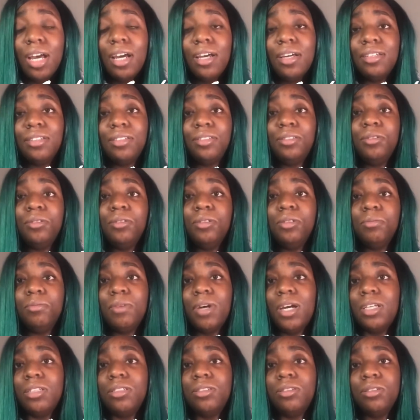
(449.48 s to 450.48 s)
Student
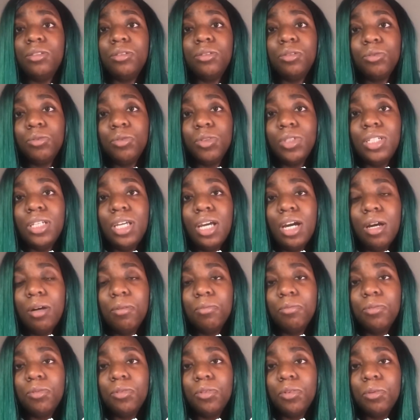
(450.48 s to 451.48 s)
ambassadors are really
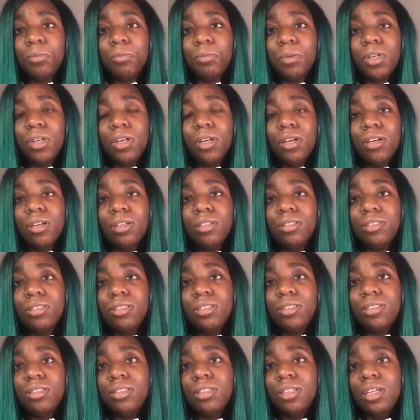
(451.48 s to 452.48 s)
helpful
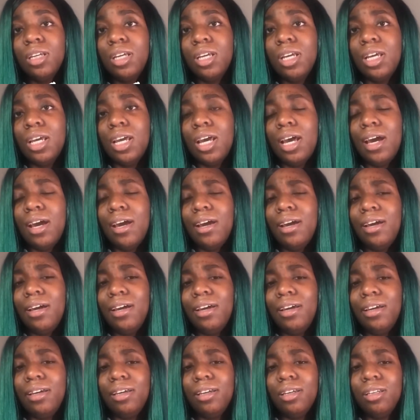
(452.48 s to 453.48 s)
because
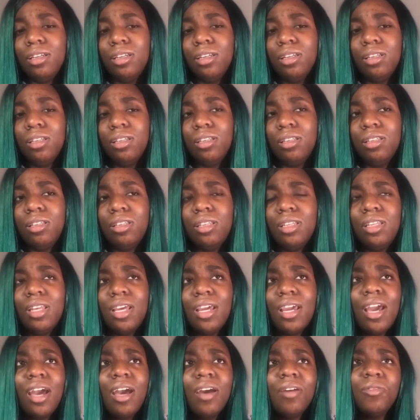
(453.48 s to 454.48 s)
they
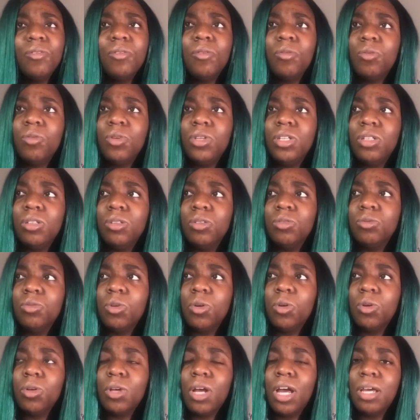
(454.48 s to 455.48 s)
have a really good
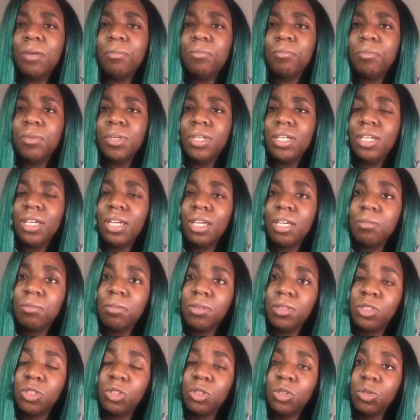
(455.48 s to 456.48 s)
role at being
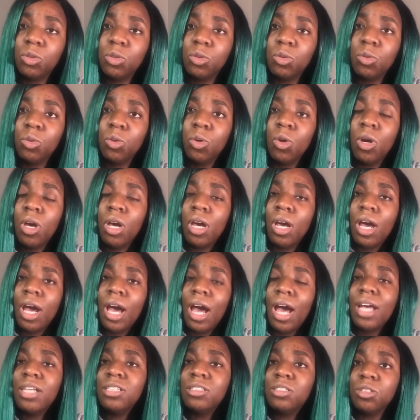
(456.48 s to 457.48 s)
able to
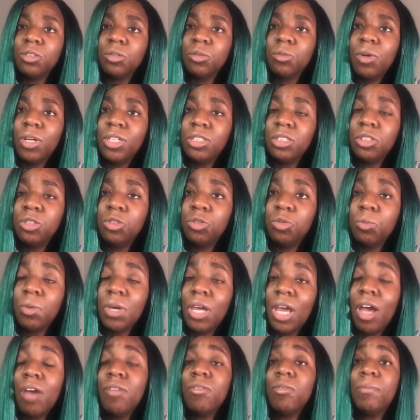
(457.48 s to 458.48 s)
answer questions you may
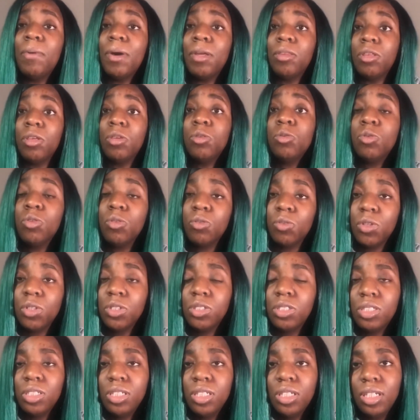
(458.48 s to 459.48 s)
have about the
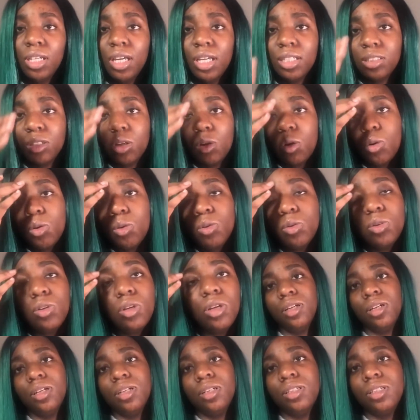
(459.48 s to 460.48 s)
university as a whole,
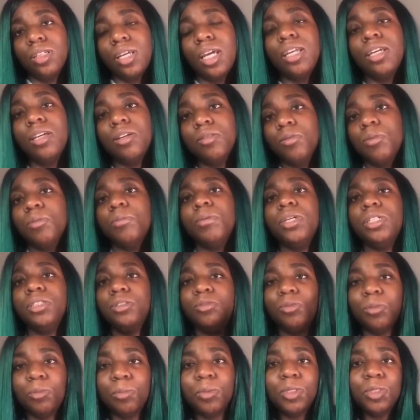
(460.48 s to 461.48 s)
getting information
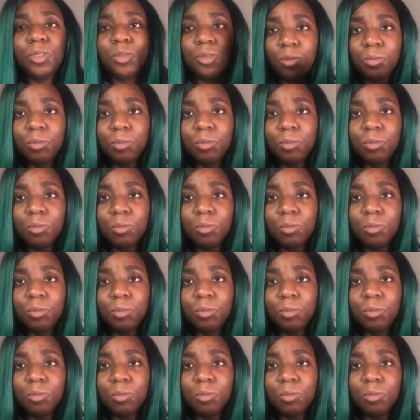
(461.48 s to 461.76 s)
from a student